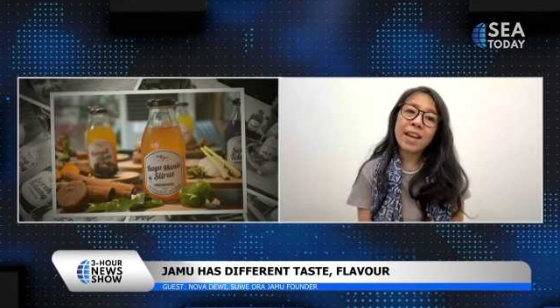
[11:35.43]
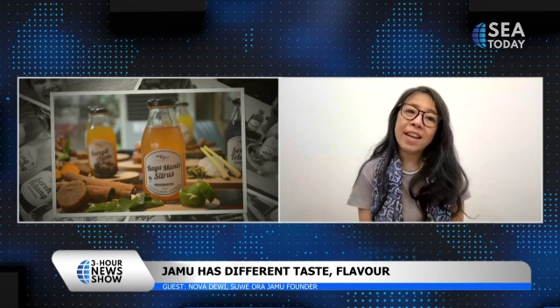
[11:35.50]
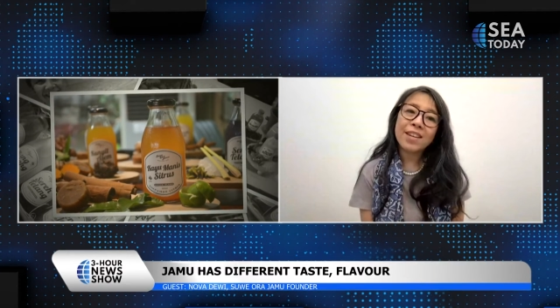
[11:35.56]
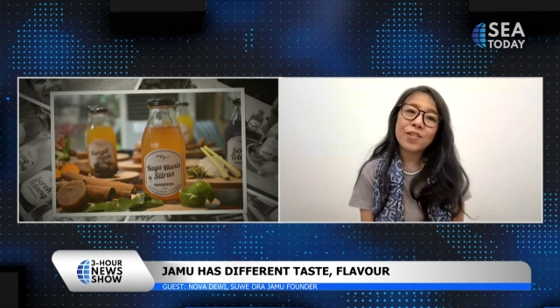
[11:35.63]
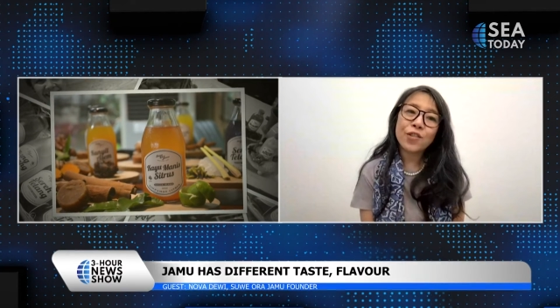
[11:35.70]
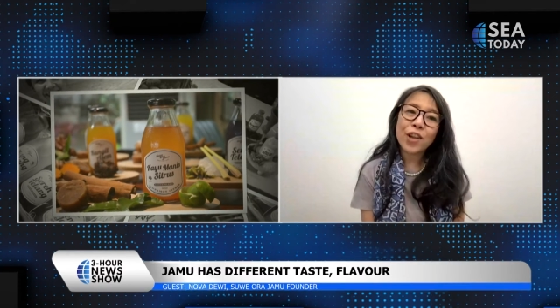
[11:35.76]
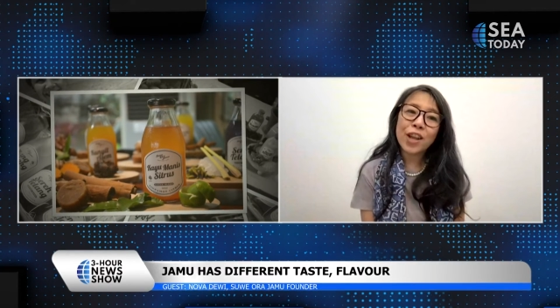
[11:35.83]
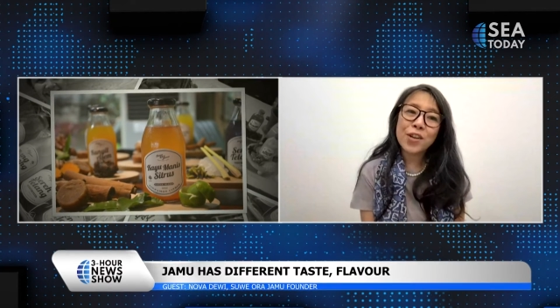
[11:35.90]

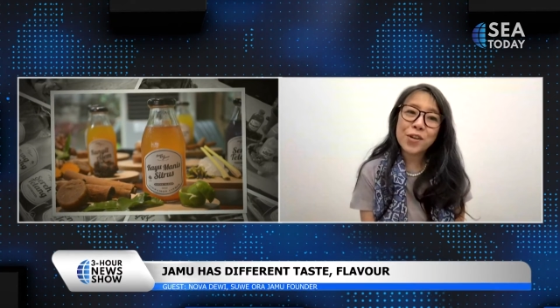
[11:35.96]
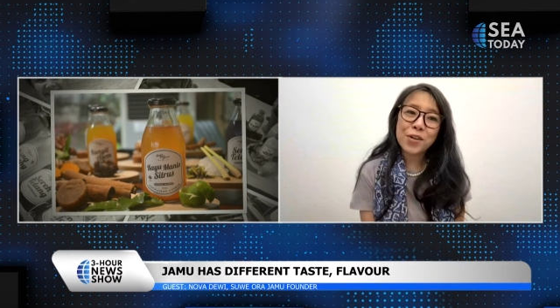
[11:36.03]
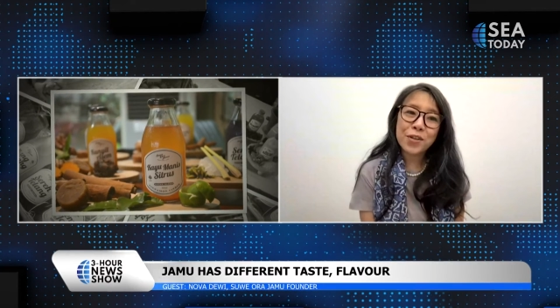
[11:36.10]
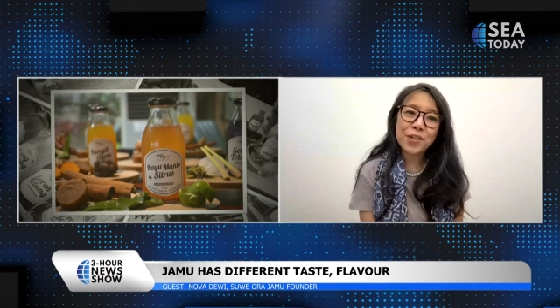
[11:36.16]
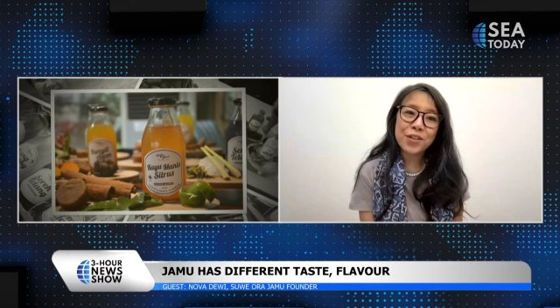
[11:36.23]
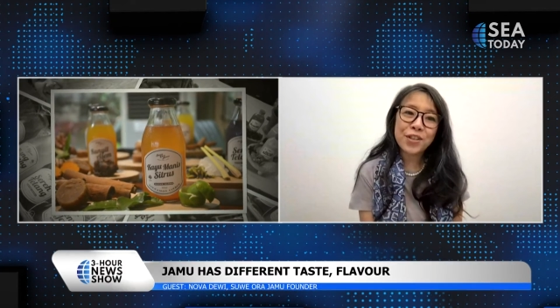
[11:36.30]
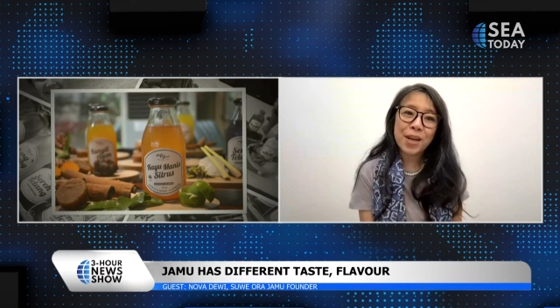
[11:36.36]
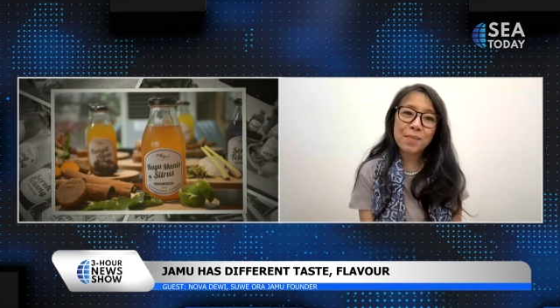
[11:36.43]
and
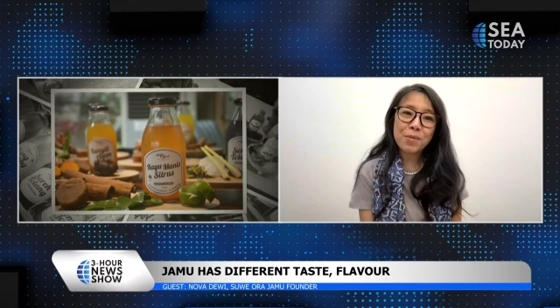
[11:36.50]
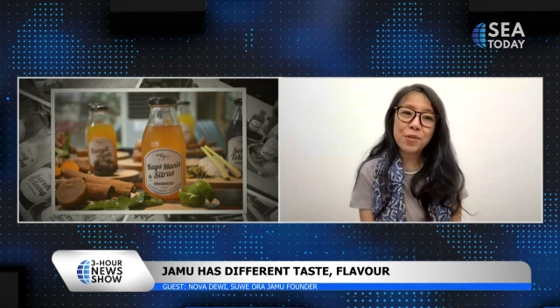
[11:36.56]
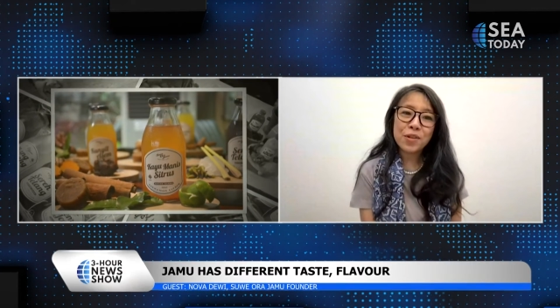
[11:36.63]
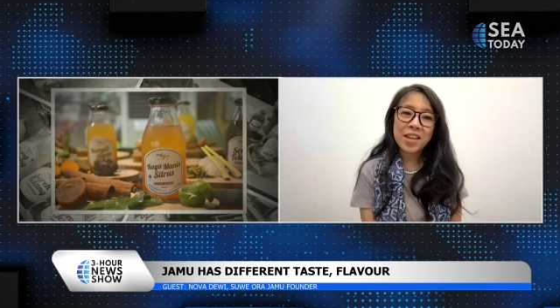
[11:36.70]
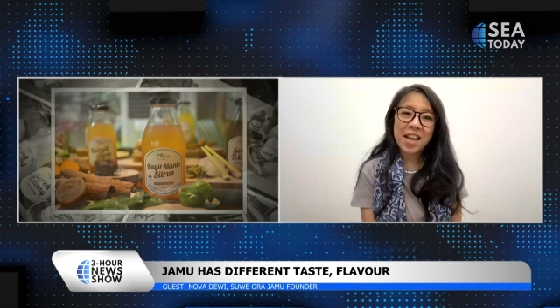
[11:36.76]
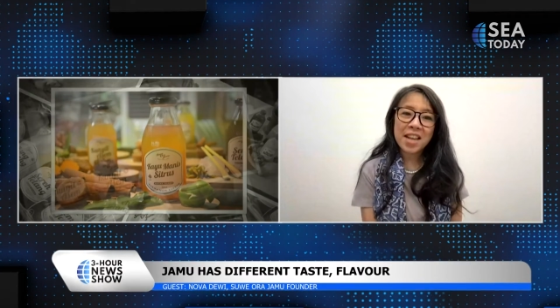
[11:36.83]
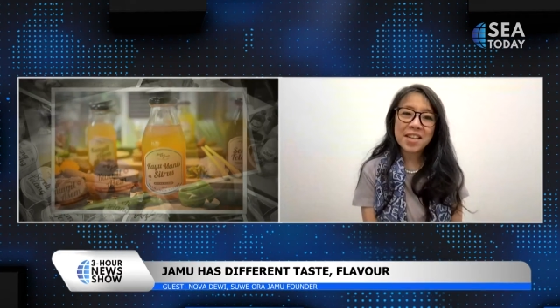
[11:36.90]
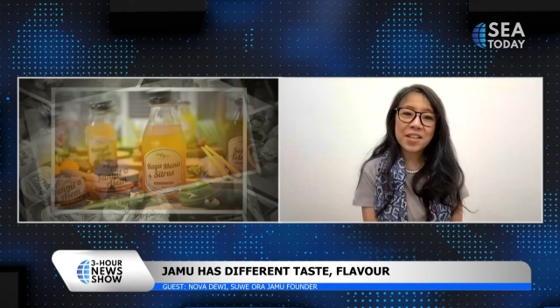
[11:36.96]
reintroduce jamu
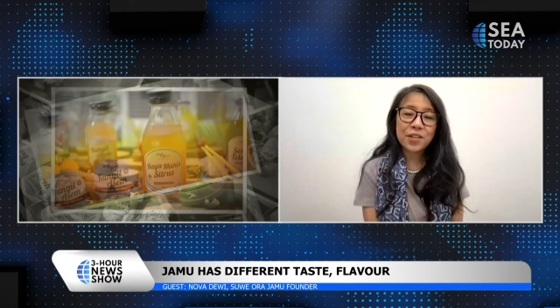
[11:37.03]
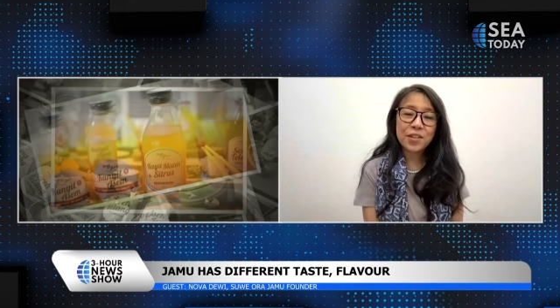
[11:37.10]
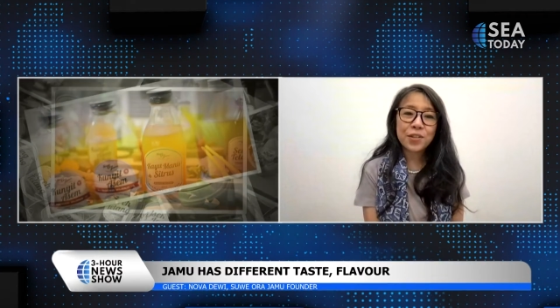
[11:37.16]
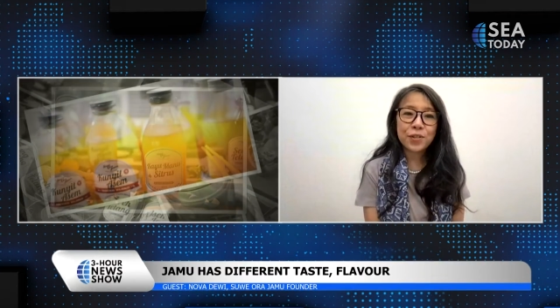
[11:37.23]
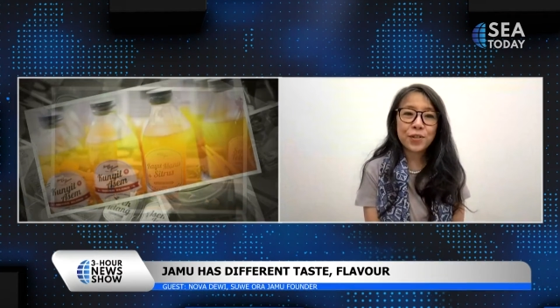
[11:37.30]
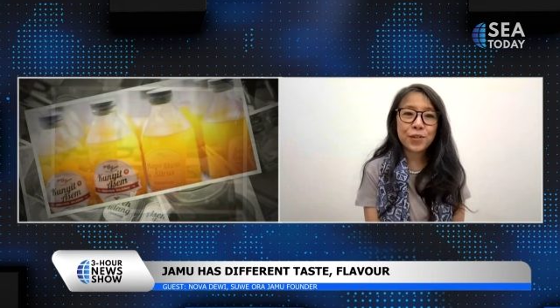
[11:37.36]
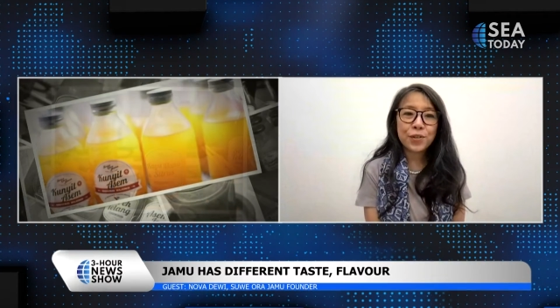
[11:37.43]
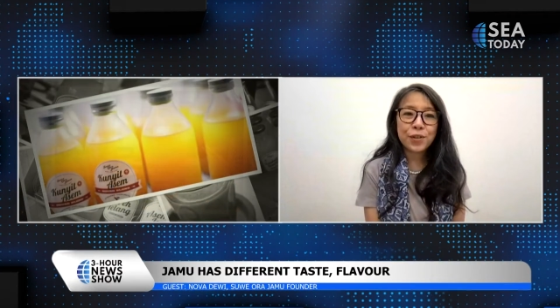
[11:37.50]
again
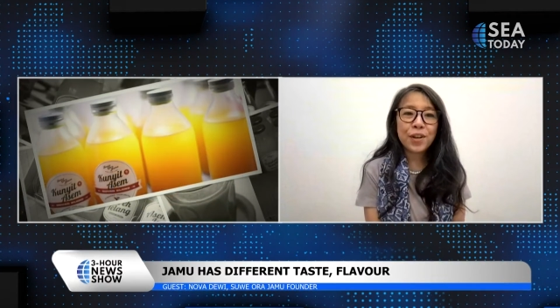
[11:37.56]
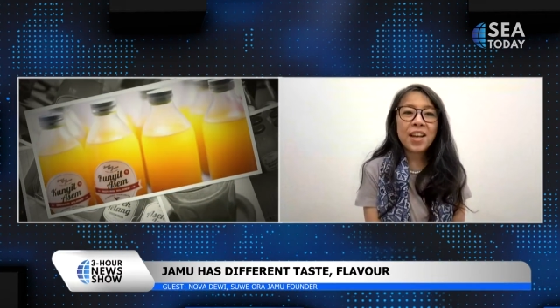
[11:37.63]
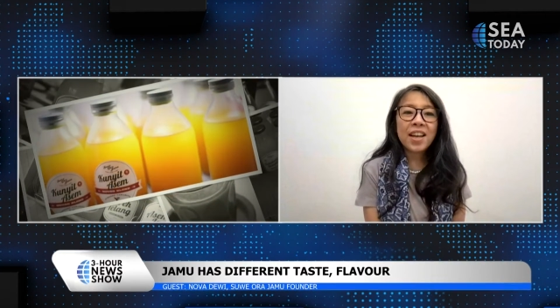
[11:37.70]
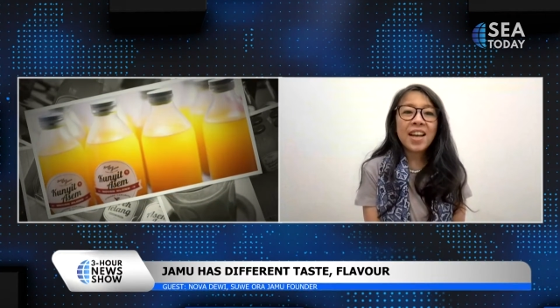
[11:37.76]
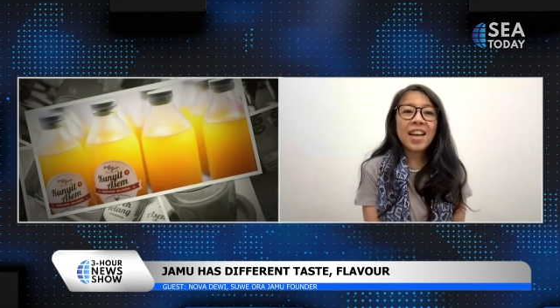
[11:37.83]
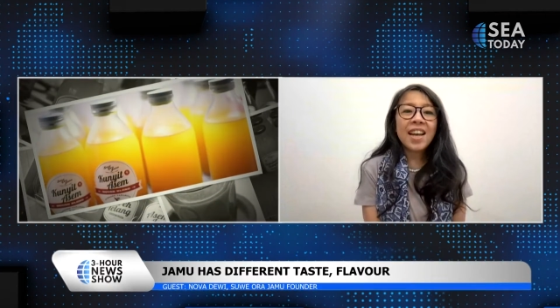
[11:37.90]
to